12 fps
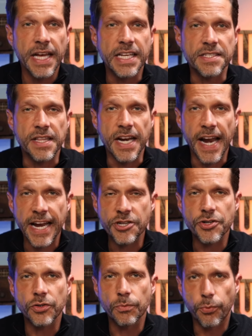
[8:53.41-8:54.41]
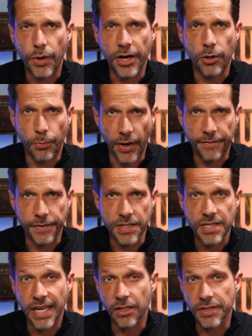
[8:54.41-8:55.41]
is the National Prayer
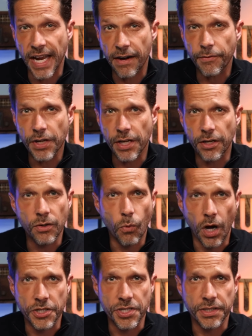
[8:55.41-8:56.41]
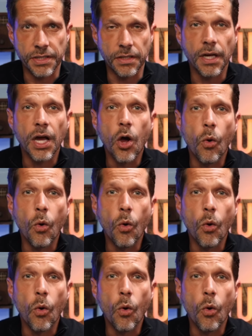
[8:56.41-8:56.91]
Breakfast held every year in Washington,